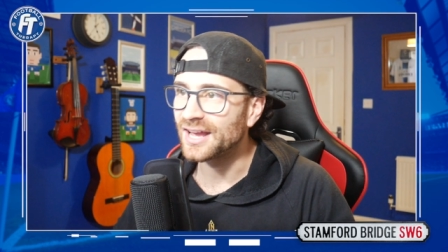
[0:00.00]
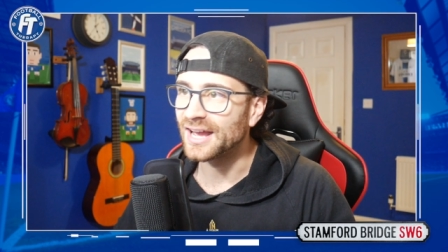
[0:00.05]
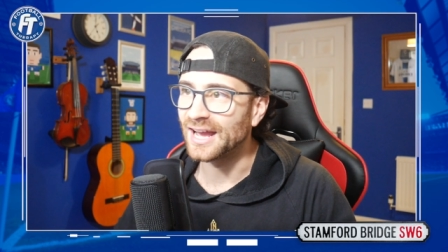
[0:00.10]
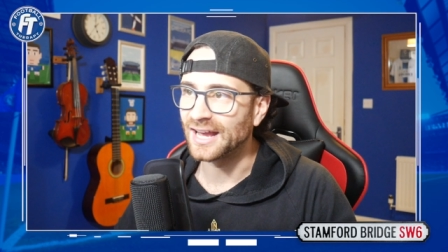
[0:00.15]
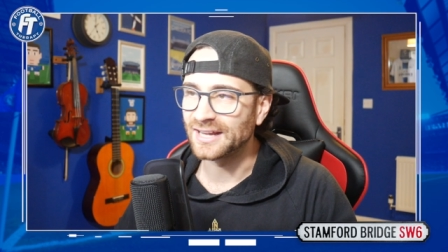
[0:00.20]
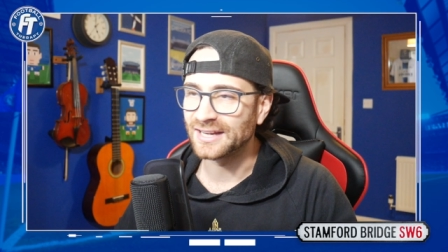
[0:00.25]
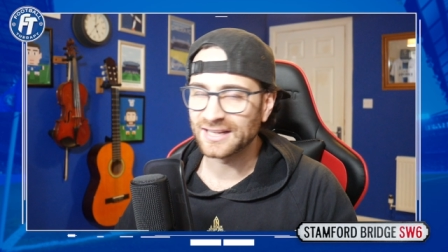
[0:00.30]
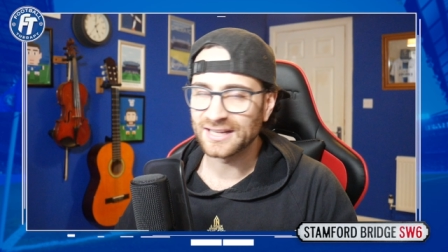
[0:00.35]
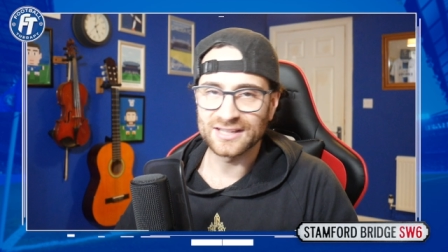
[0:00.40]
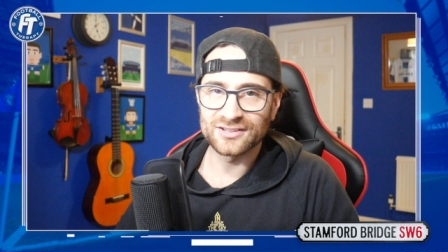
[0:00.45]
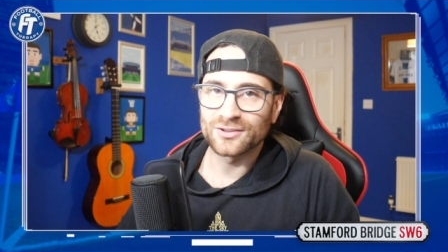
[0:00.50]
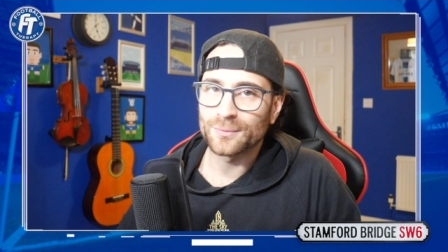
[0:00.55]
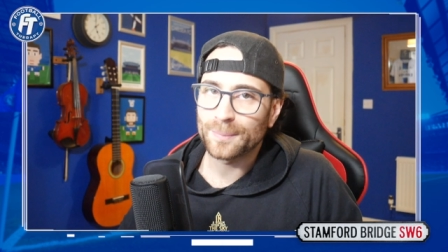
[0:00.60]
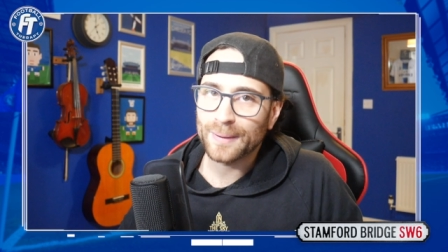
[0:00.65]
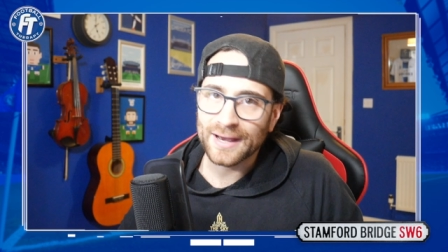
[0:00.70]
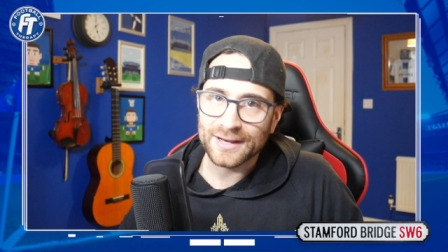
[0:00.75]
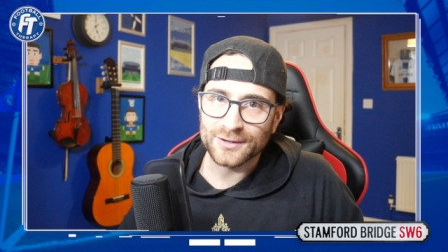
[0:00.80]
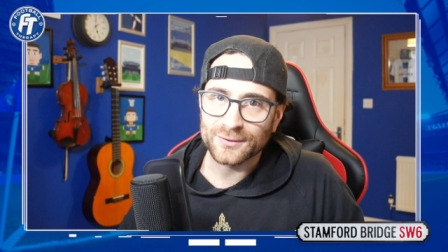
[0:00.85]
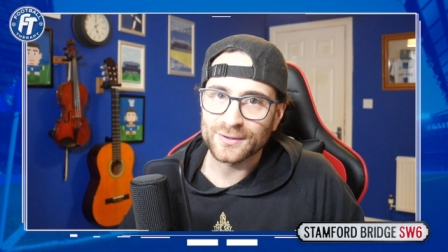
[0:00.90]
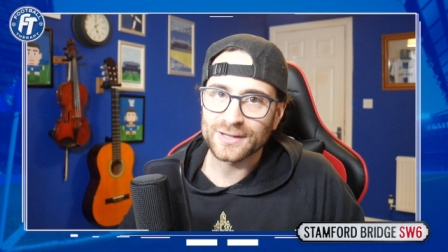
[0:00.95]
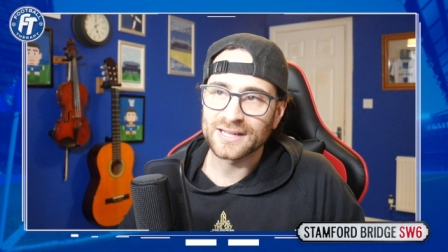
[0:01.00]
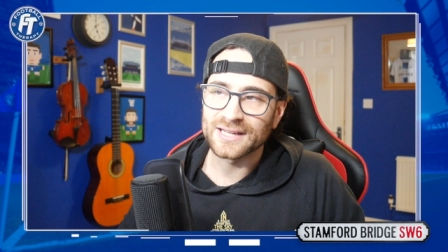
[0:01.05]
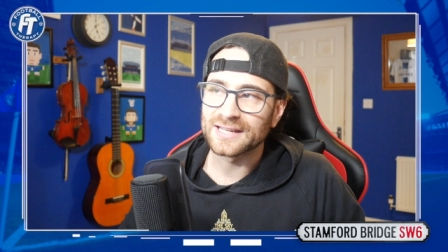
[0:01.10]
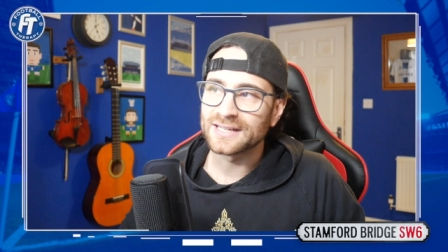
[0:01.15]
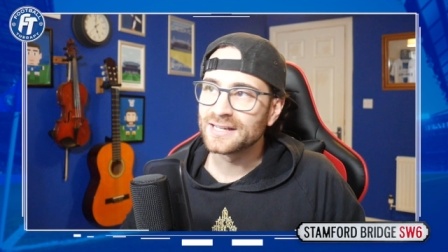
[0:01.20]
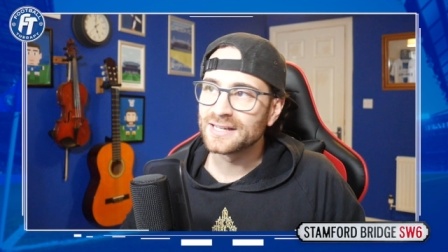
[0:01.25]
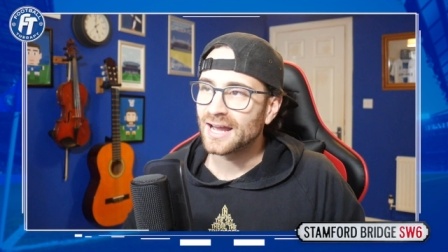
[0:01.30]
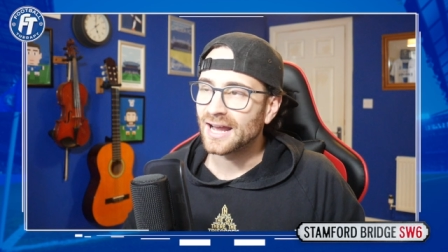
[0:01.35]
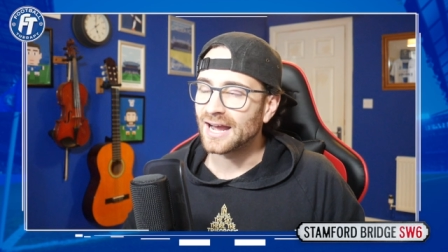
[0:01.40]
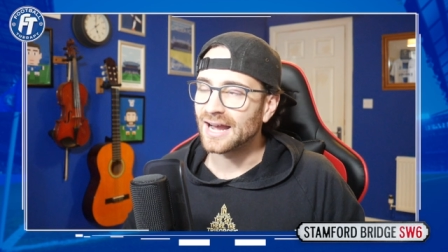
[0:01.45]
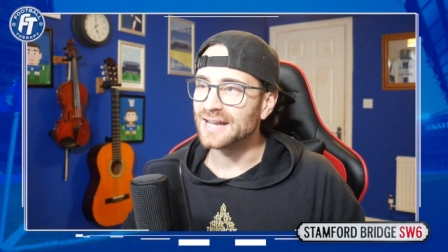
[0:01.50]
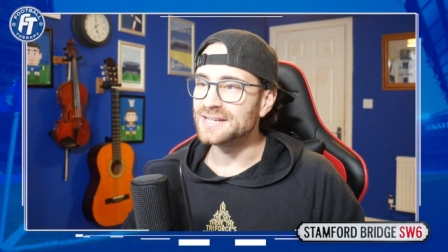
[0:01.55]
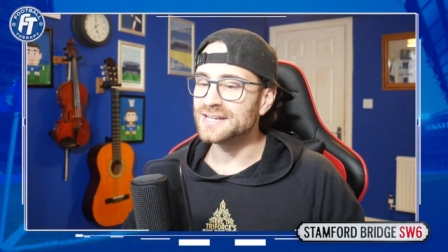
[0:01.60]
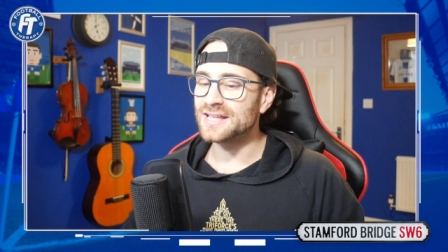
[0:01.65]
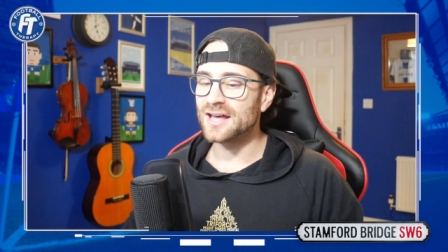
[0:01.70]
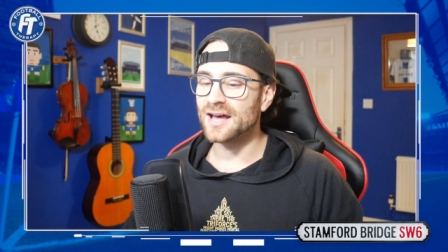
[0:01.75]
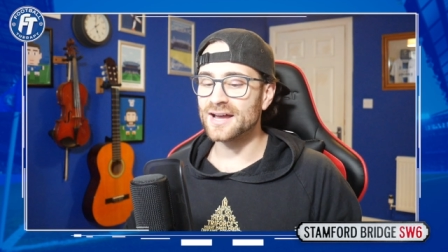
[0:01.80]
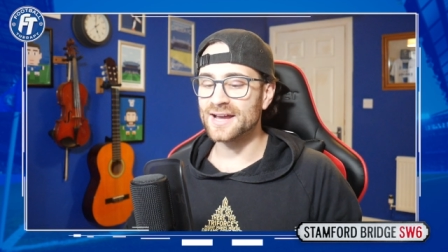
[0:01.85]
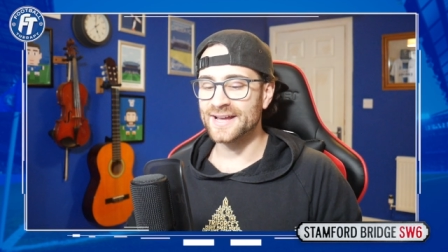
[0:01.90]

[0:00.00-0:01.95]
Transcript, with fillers: and it is a penalty. And